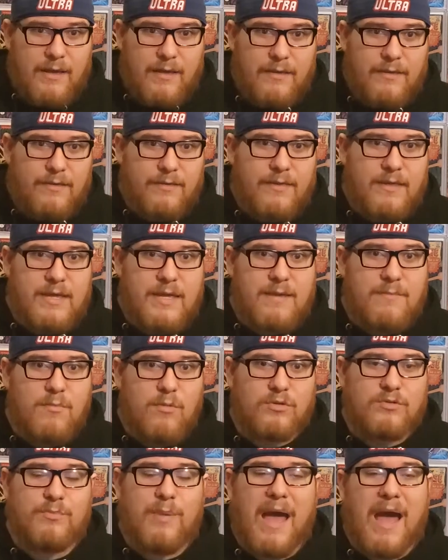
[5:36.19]
the
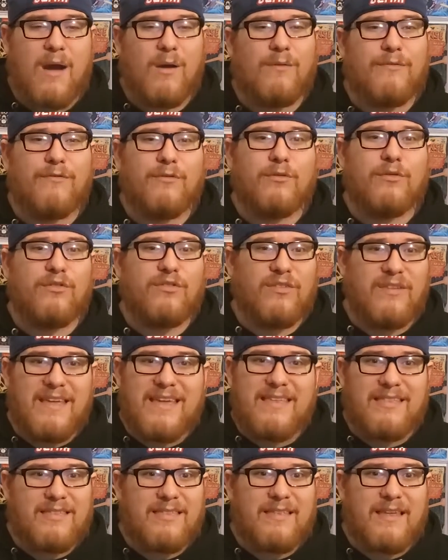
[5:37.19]
most powerful
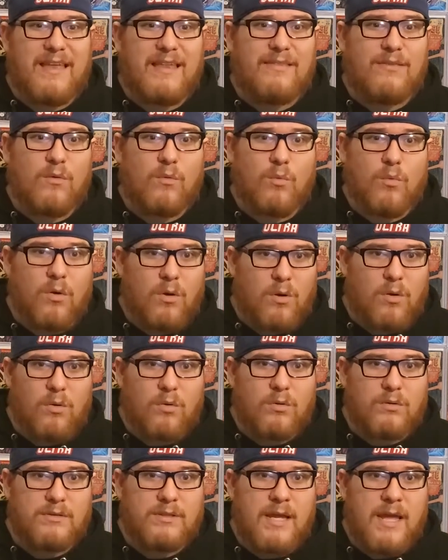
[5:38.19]
Sith in the
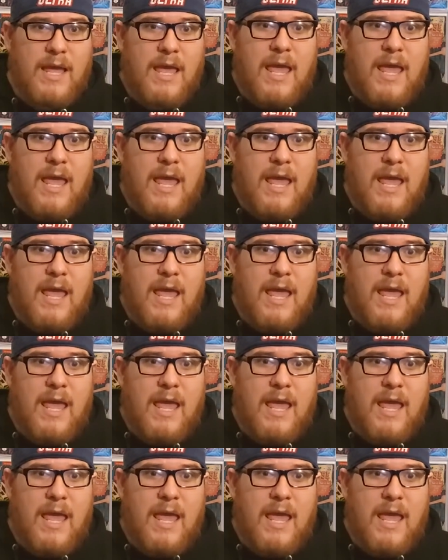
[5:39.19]
world.